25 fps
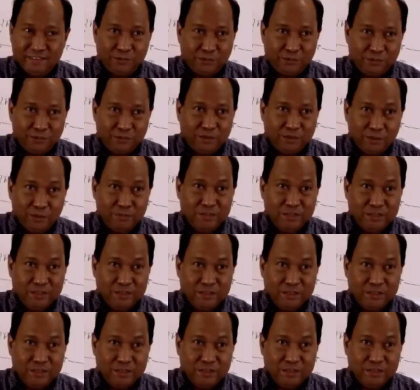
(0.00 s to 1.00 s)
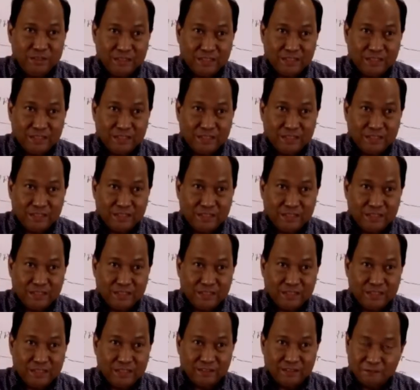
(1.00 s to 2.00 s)
Uh, as good as that
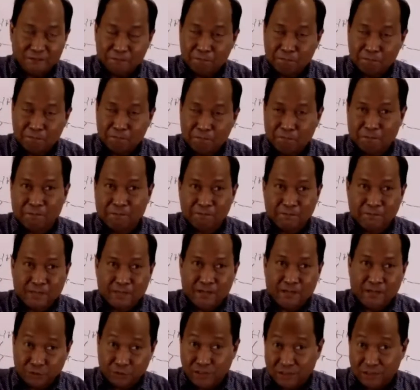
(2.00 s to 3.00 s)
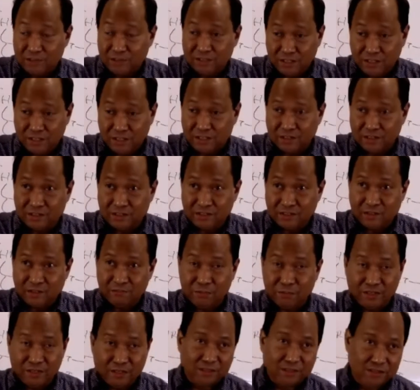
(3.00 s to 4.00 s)
series of commentaries is on
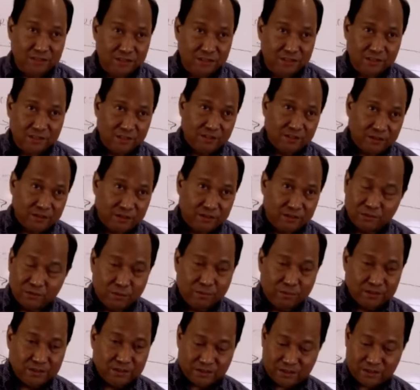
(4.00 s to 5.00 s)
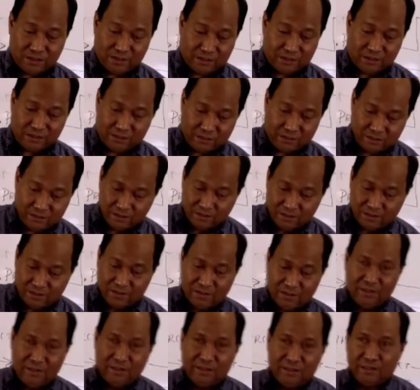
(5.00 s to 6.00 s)
Romans, uh,
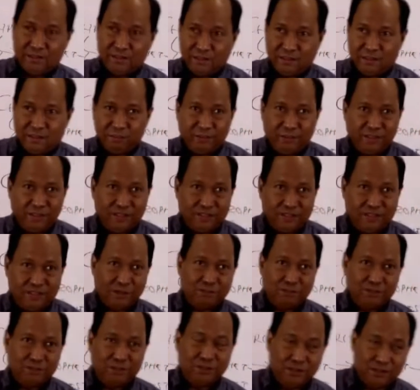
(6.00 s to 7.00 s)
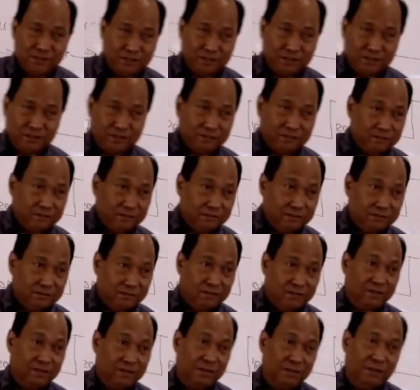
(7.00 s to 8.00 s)
they made James Dunn I
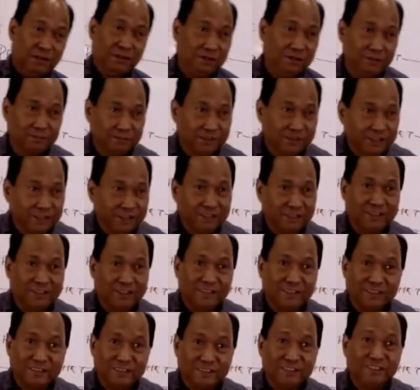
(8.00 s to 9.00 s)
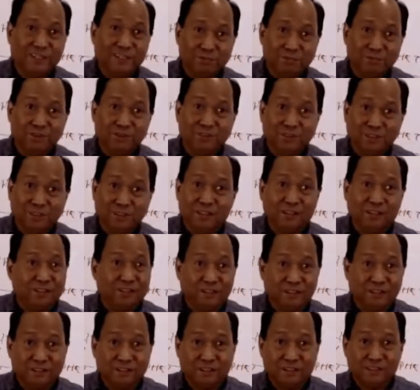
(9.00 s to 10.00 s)
have nothing against James Dunn as an
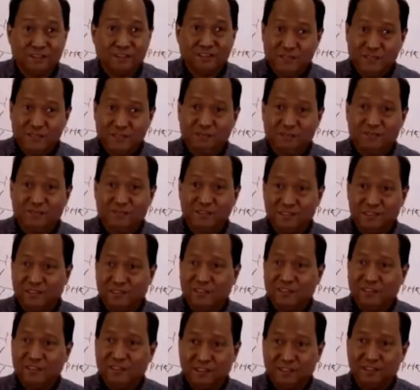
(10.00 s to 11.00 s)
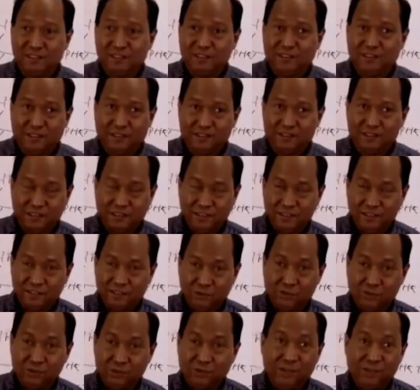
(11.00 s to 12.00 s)
evangelical. I think he's good
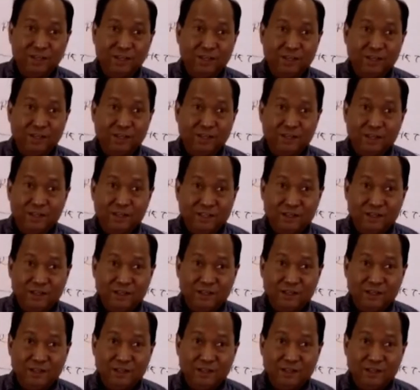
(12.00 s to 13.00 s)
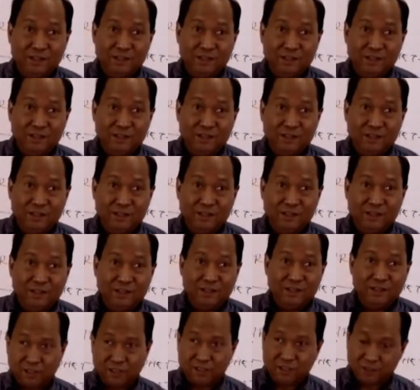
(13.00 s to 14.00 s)
in many other subjects,
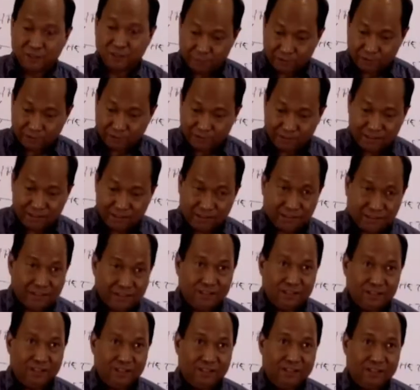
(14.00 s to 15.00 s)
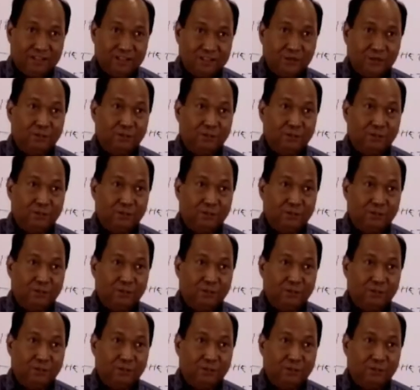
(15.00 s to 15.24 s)
but in his commentary on